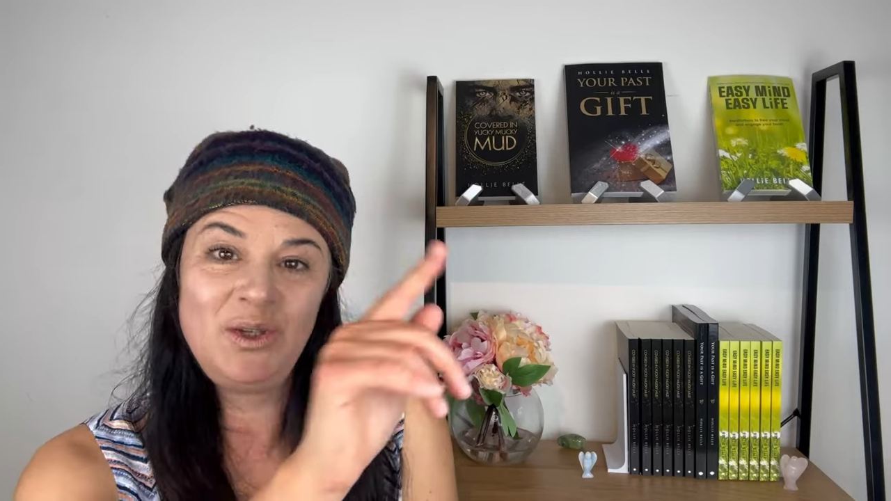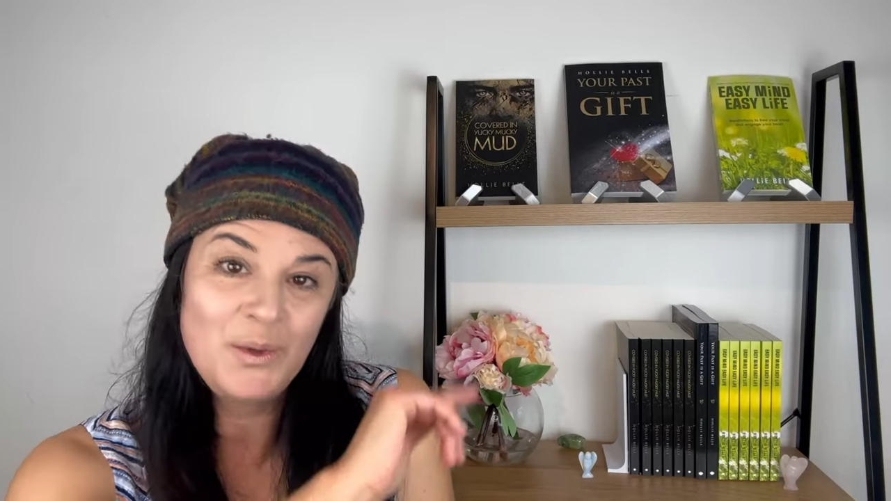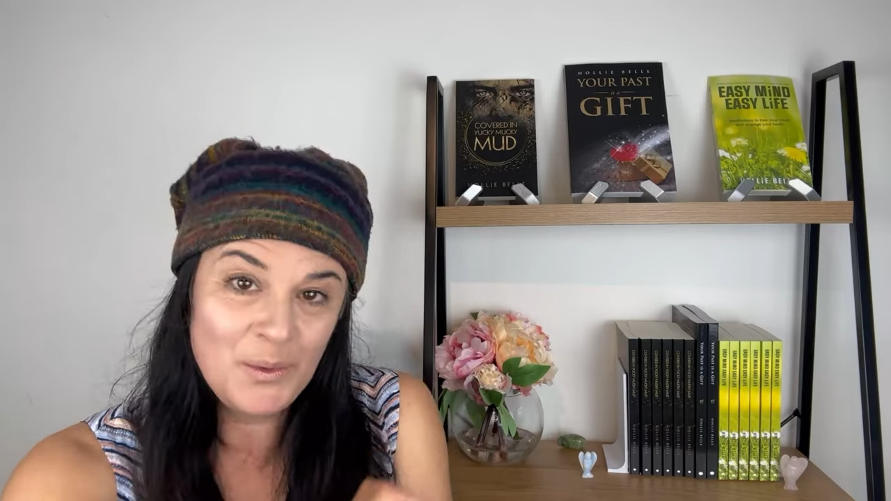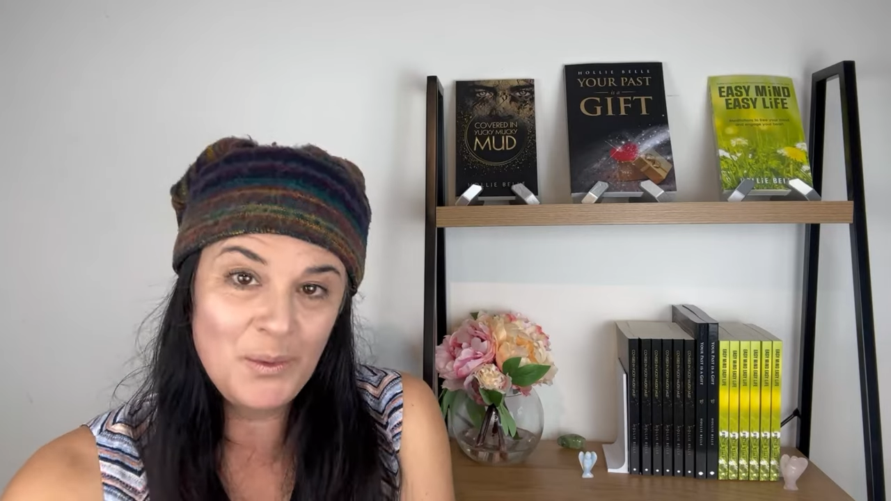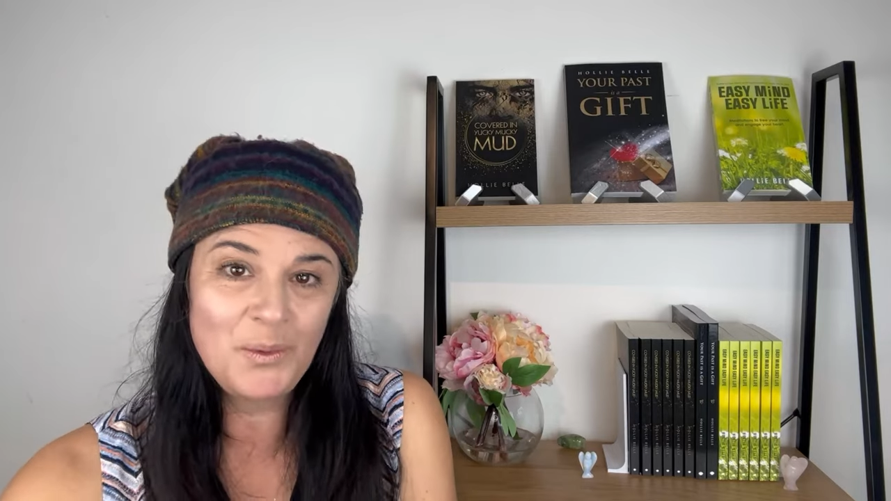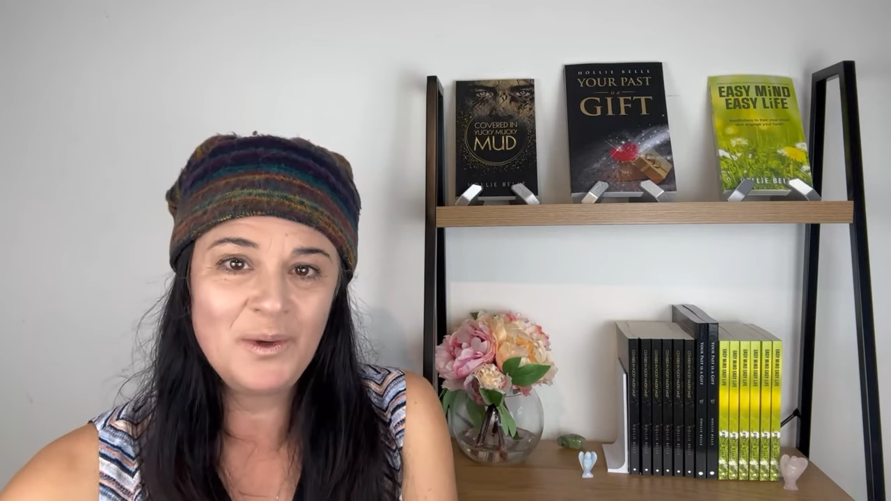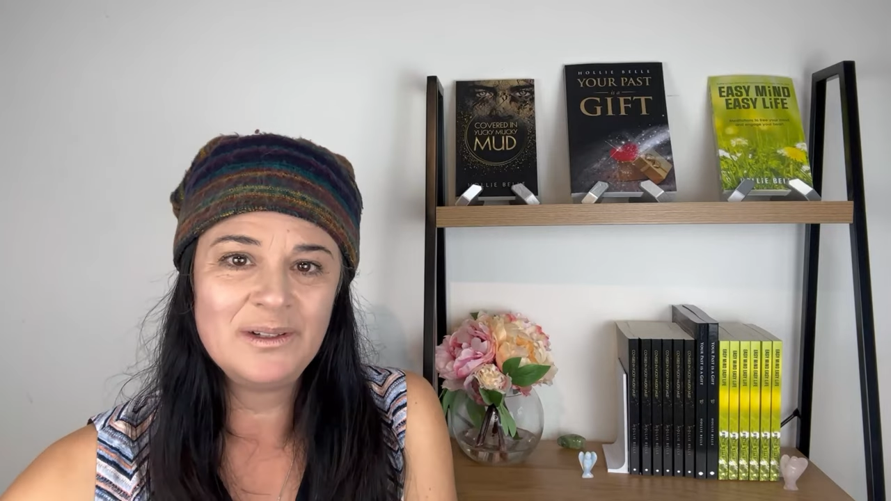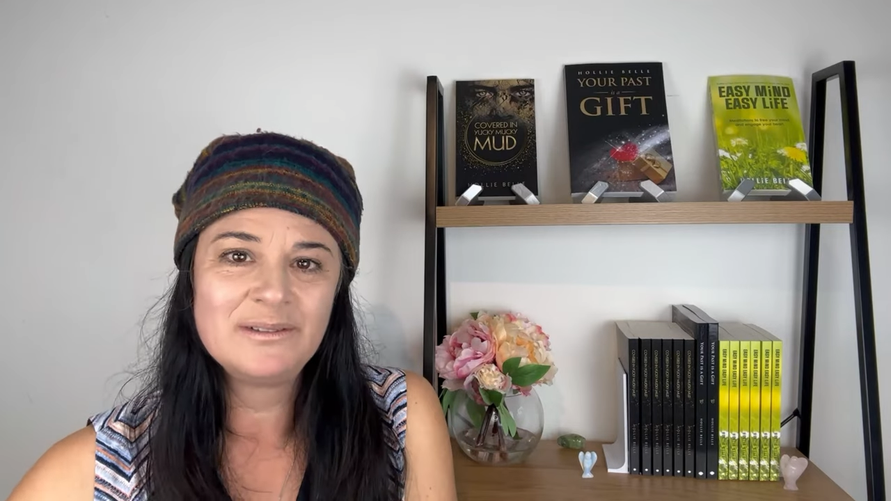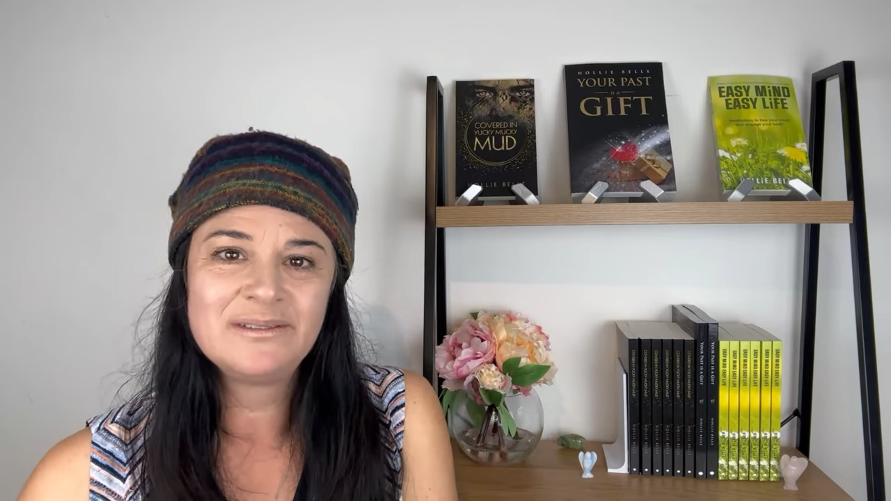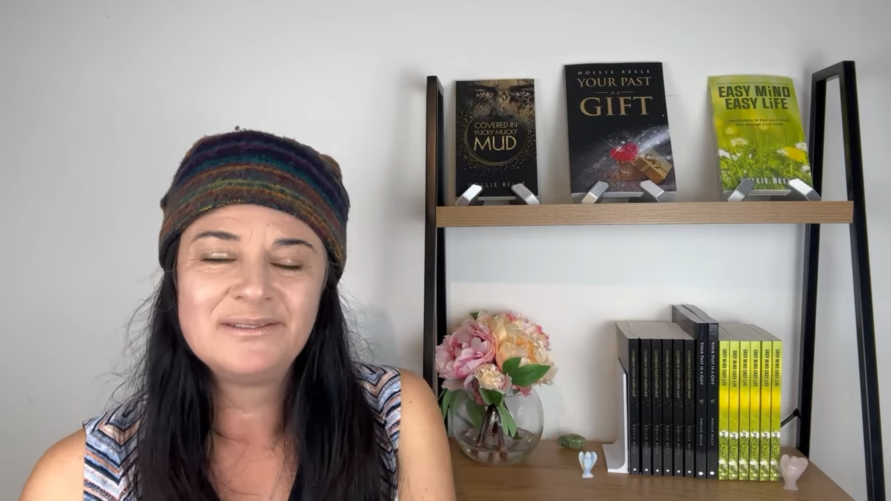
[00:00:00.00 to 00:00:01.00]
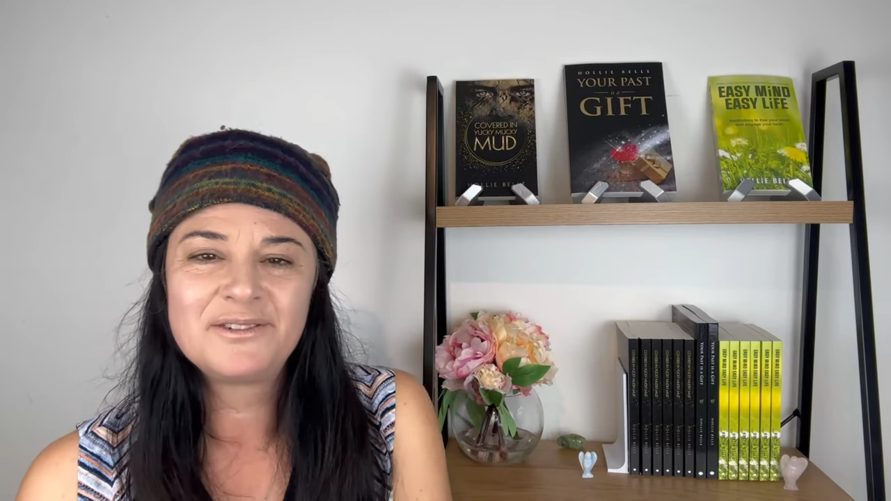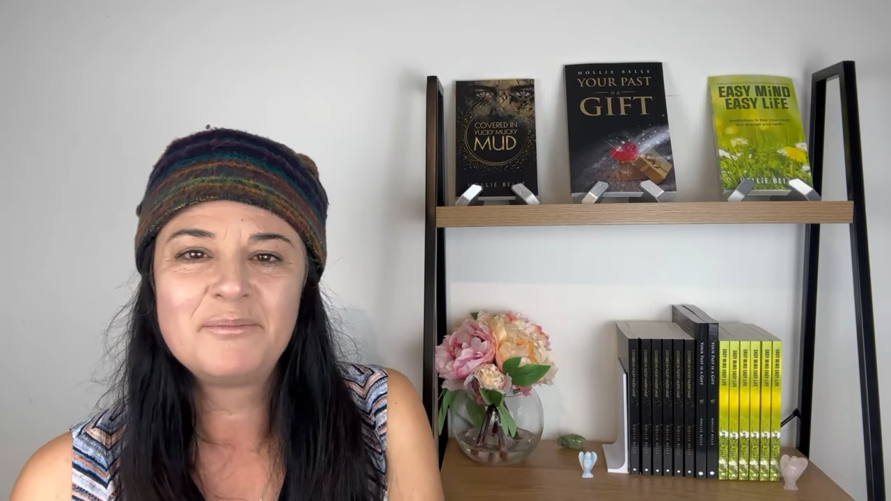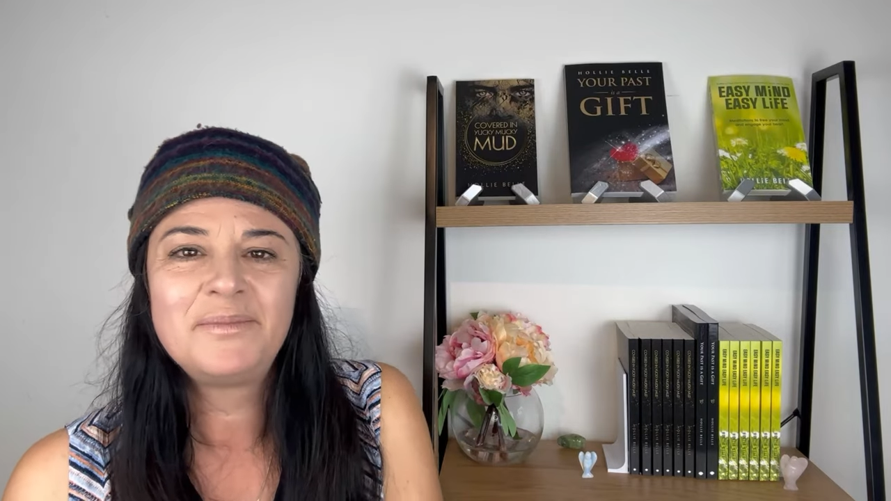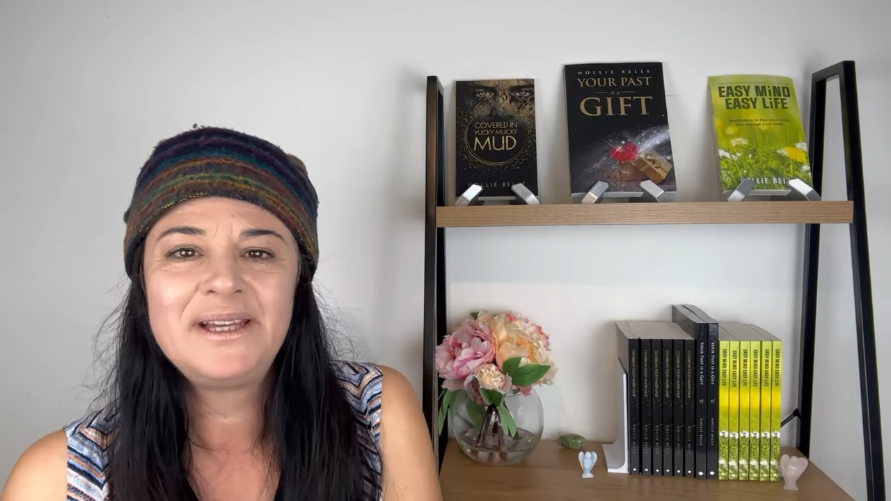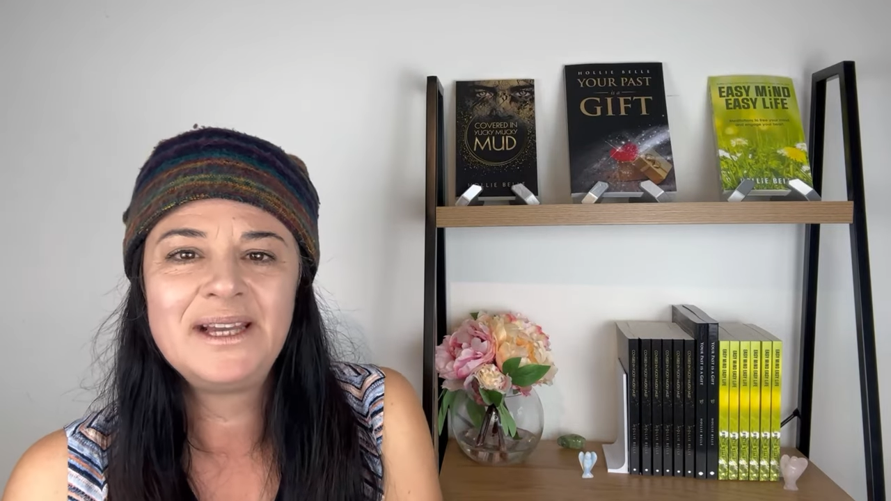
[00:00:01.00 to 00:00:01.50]
you
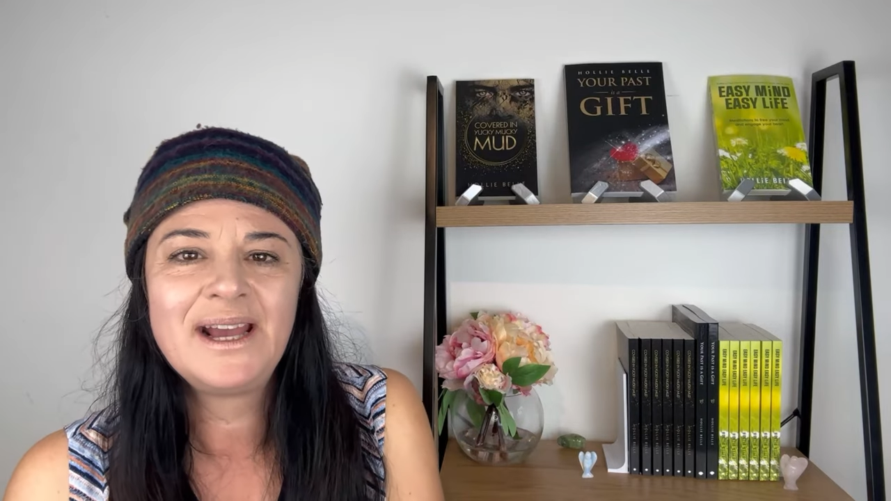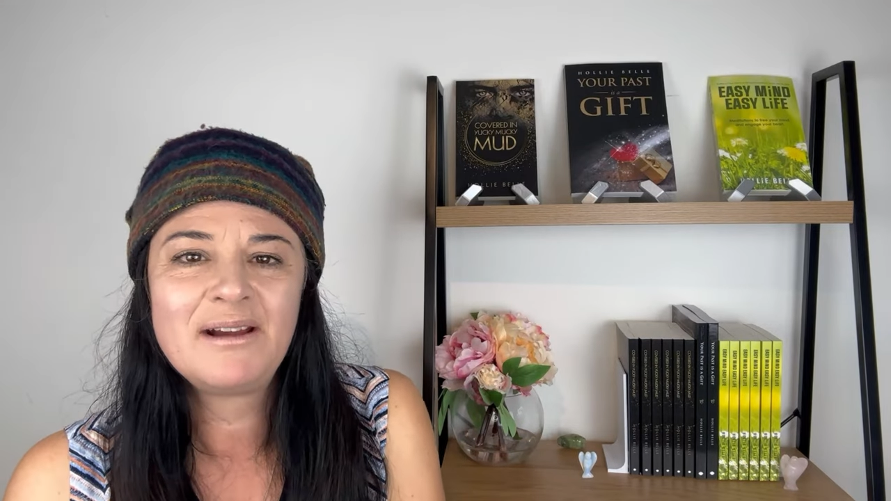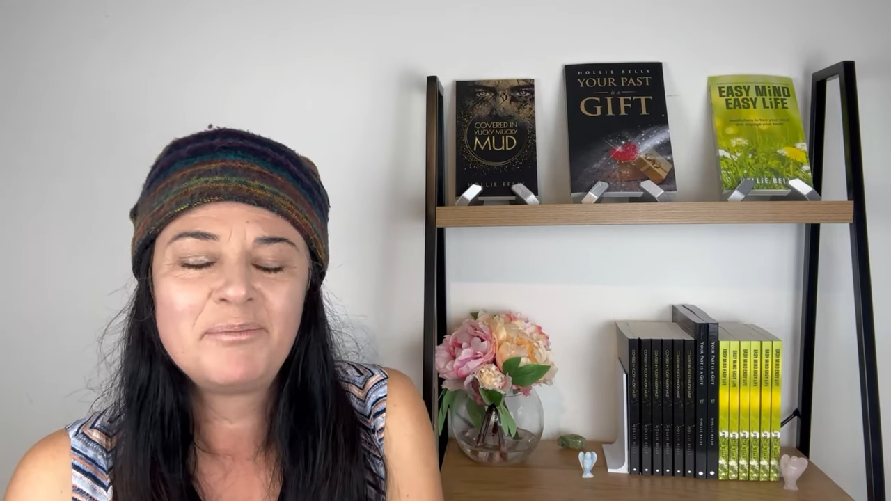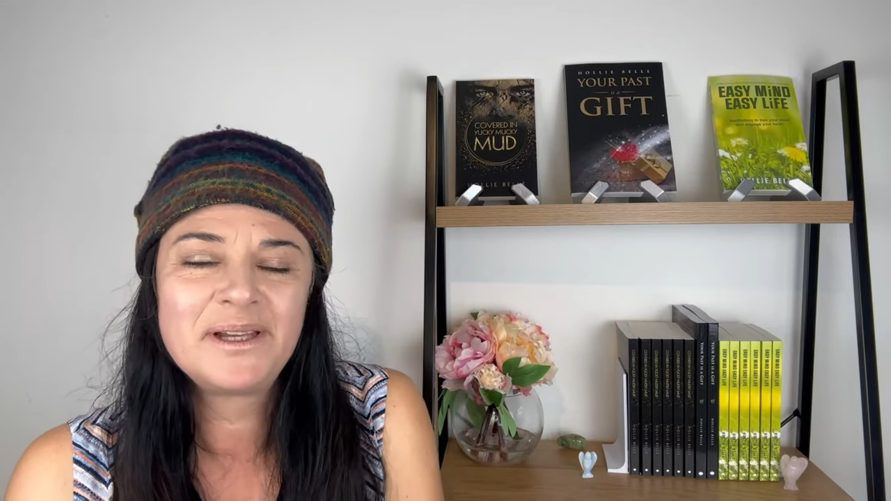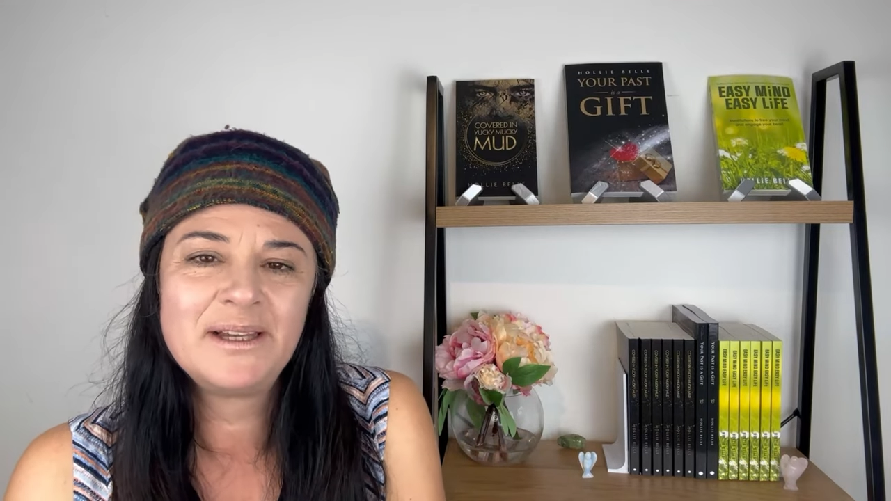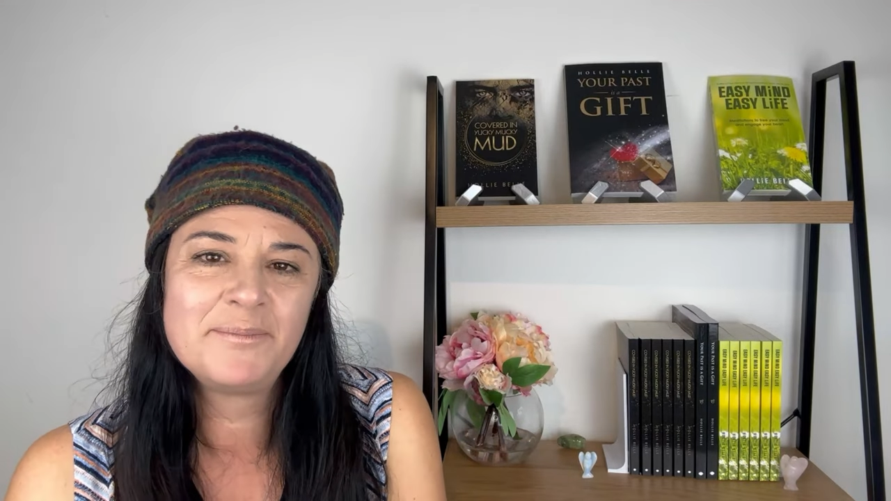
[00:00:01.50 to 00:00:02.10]
from being happy?